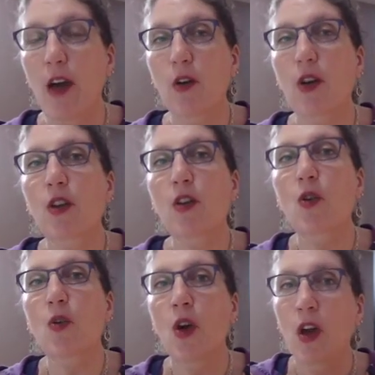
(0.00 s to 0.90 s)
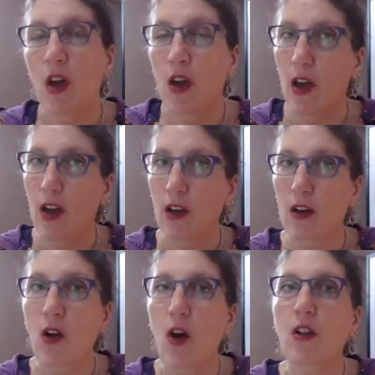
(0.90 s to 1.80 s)
How can you
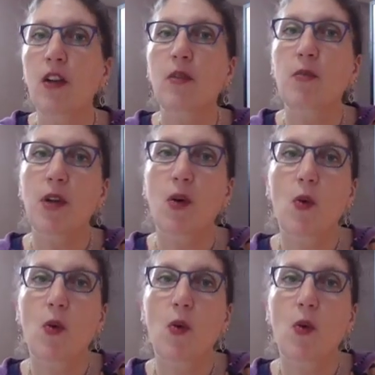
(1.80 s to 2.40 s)
acknowledge,